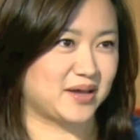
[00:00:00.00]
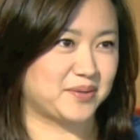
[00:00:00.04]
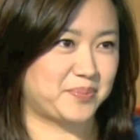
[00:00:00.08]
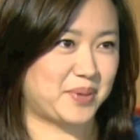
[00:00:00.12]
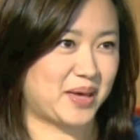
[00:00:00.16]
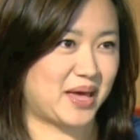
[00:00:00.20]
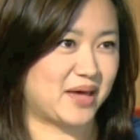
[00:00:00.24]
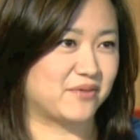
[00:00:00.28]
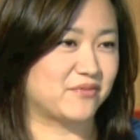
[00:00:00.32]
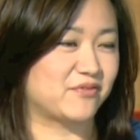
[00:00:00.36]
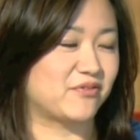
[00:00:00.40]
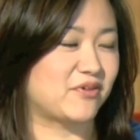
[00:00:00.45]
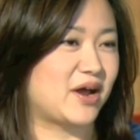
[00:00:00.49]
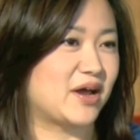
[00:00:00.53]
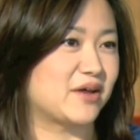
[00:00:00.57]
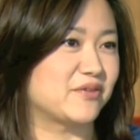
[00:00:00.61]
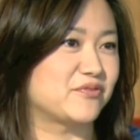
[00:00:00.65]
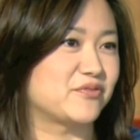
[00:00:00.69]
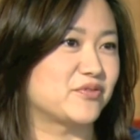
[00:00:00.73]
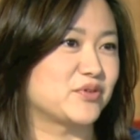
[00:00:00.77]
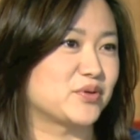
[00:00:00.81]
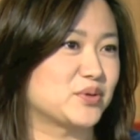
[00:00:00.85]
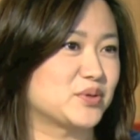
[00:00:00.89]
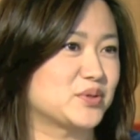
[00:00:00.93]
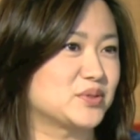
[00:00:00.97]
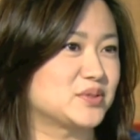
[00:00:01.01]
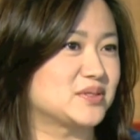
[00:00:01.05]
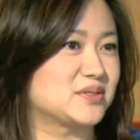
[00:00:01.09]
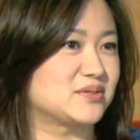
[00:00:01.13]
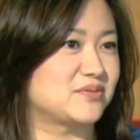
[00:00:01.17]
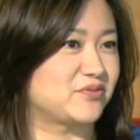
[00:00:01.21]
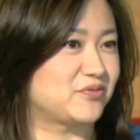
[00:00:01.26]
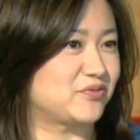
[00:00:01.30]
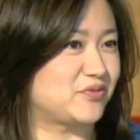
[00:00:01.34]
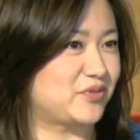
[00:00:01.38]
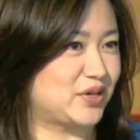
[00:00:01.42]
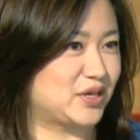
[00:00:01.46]
pan-fried
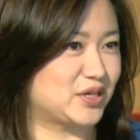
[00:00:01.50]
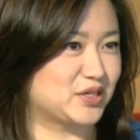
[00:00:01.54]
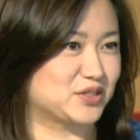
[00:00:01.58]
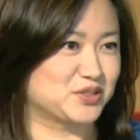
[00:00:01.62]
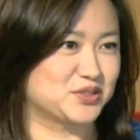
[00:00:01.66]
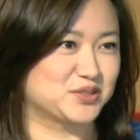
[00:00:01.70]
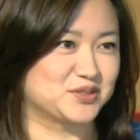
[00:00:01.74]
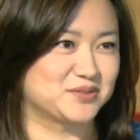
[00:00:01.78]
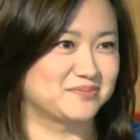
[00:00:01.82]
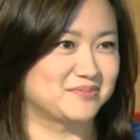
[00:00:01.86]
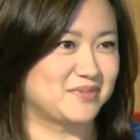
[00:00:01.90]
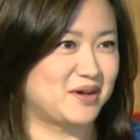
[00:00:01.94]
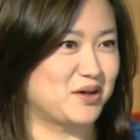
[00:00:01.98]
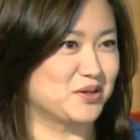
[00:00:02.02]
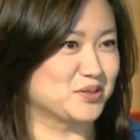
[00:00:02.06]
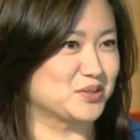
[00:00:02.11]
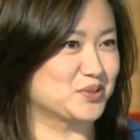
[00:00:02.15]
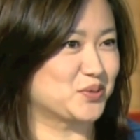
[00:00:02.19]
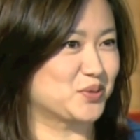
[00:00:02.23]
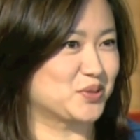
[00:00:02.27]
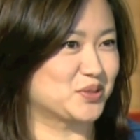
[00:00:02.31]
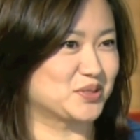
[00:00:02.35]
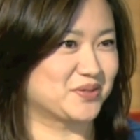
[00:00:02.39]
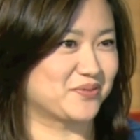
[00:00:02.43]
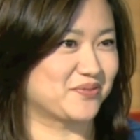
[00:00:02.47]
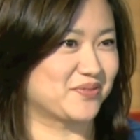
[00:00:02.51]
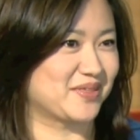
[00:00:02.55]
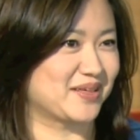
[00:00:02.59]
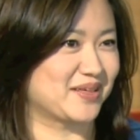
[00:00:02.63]
foods, fish, all sorts of